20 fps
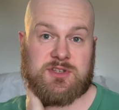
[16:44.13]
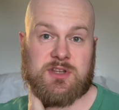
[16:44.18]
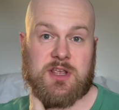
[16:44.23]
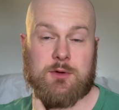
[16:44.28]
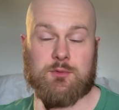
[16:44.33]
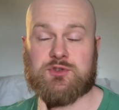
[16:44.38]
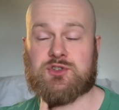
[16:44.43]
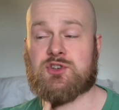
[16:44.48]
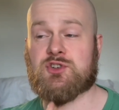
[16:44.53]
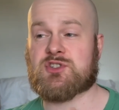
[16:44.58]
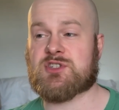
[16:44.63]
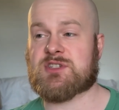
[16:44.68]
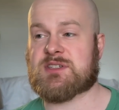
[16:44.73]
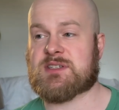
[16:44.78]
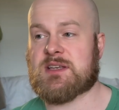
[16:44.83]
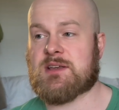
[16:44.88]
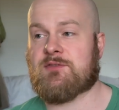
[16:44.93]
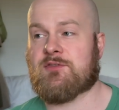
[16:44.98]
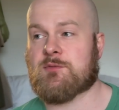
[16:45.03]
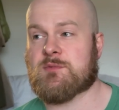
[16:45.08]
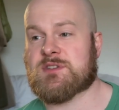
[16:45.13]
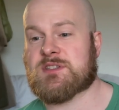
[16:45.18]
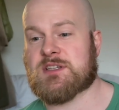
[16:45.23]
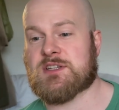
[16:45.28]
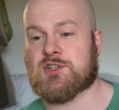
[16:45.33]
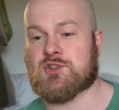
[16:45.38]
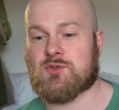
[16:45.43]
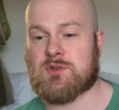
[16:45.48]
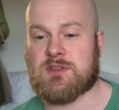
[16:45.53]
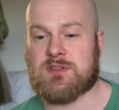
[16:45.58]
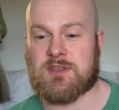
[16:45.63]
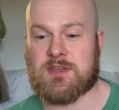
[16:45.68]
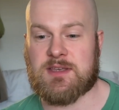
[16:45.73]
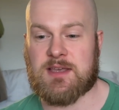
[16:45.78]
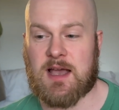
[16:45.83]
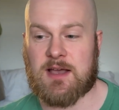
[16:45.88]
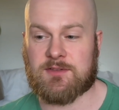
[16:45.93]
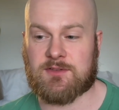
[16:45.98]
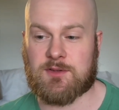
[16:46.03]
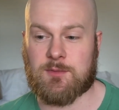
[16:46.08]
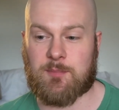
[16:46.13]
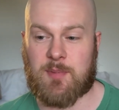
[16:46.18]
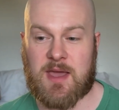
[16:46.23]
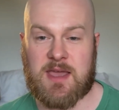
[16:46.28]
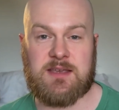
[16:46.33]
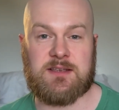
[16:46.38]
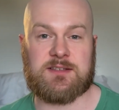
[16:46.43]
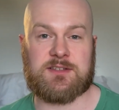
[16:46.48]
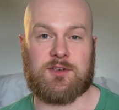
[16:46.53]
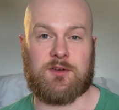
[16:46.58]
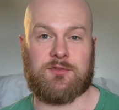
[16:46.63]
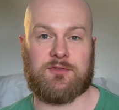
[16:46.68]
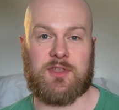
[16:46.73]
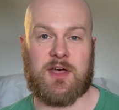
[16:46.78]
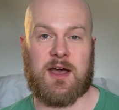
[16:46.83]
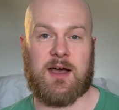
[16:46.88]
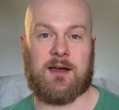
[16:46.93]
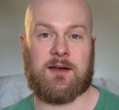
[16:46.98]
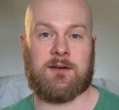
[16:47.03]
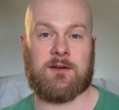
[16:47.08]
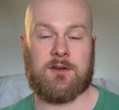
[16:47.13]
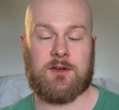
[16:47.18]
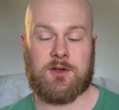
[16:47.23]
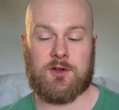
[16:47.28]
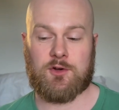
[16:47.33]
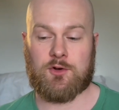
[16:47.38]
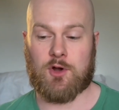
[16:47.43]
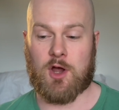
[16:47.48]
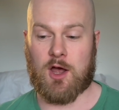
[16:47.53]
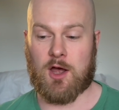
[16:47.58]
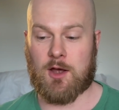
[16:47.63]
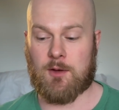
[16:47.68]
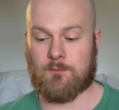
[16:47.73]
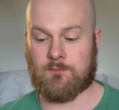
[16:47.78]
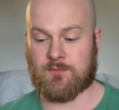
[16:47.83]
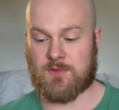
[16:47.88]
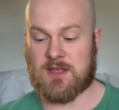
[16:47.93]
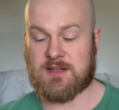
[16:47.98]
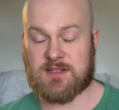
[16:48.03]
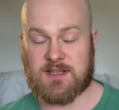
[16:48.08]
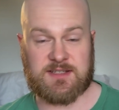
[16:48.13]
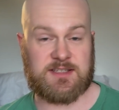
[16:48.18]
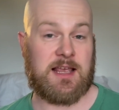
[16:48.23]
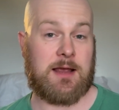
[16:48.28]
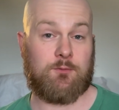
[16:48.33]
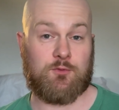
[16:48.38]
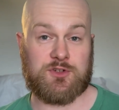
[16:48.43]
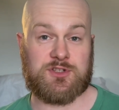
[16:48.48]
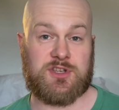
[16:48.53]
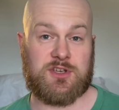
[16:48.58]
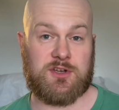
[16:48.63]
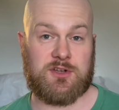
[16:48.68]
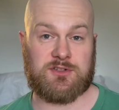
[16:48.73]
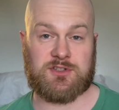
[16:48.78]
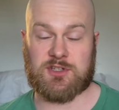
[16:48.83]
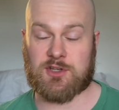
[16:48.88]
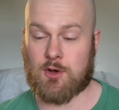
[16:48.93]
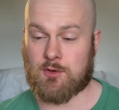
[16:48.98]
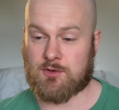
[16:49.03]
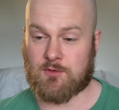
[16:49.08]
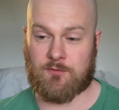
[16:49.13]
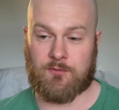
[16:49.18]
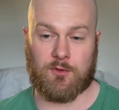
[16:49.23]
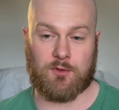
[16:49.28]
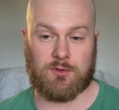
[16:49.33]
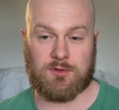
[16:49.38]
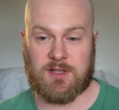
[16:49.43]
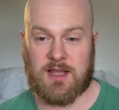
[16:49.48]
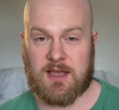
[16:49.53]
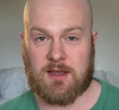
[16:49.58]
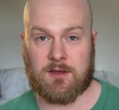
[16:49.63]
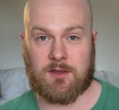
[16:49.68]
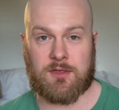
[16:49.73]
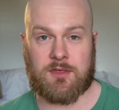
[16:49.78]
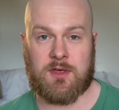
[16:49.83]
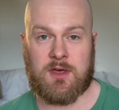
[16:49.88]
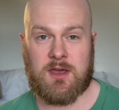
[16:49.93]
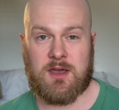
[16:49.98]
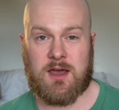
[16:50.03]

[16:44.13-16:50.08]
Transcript: It was good to see from his injury that he had the pace on that intercept return to go the full length.